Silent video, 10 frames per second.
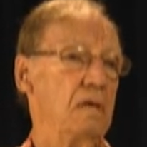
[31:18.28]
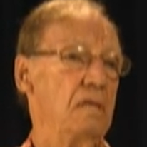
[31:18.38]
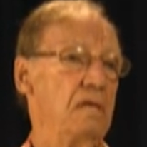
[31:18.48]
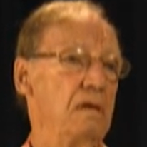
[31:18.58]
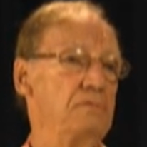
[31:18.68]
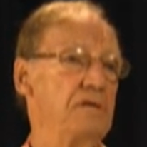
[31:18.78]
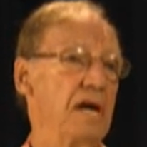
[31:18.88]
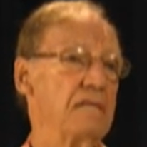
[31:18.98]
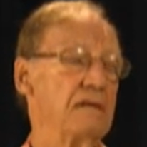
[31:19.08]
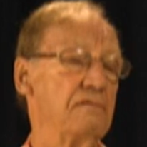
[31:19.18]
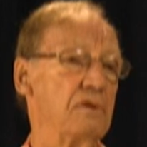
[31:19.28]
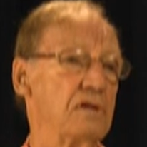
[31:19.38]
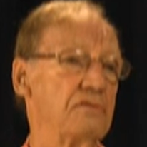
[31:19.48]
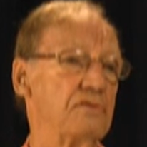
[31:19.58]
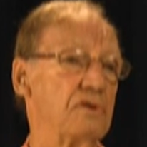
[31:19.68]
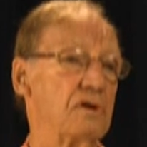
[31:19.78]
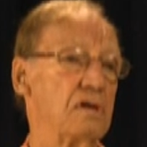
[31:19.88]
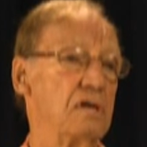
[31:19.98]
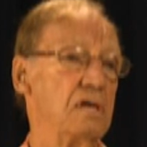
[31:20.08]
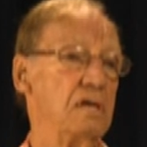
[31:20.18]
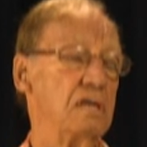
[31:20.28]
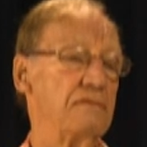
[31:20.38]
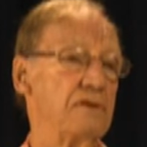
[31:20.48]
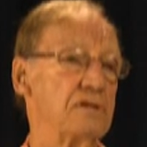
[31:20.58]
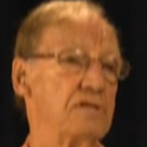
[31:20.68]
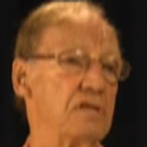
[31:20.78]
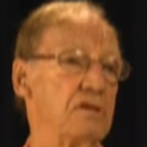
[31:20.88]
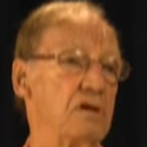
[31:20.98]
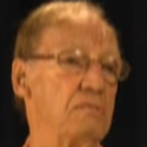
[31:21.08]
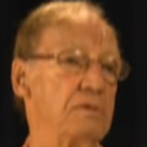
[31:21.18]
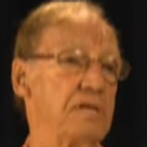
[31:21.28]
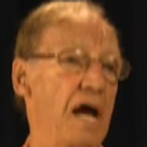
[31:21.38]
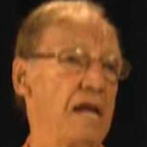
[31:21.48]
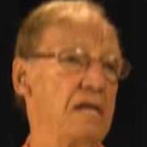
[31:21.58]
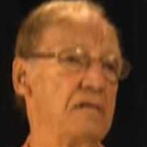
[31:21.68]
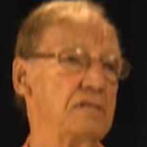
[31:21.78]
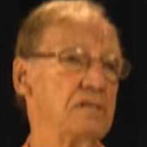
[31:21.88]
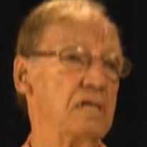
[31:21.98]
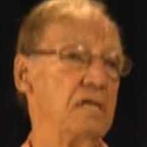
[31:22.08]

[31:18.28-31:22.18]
The objective was for the 1st and 3rd Battalions